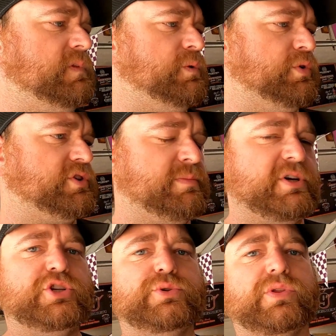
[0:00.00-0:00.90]
with some
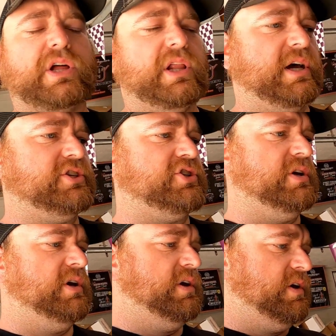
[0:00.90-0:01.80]
issues with the clutch,
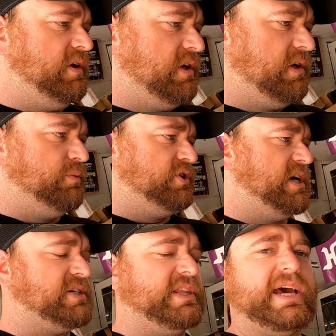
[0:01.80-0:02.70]
we
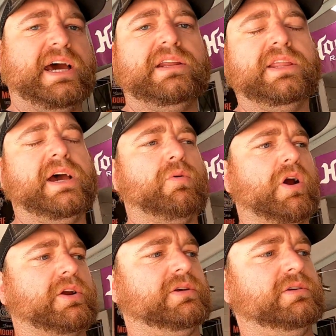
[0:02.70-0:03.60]
tested that
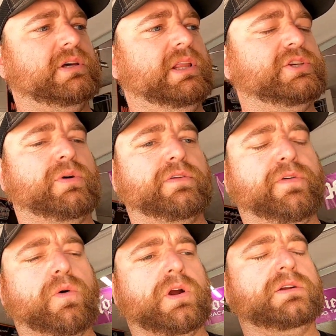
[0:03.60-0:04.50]
worked. At least went
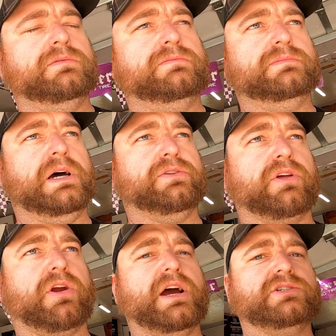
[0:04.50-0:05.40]
forward out the
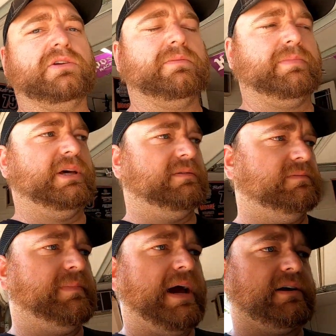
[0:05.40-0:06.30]
garage a little bit
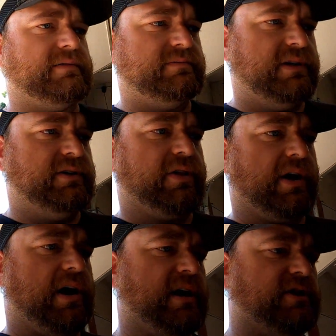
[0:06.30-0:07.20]
and back into the
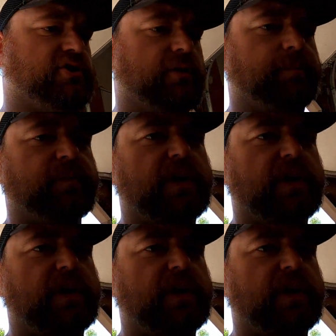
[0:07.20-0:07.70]
garage. So,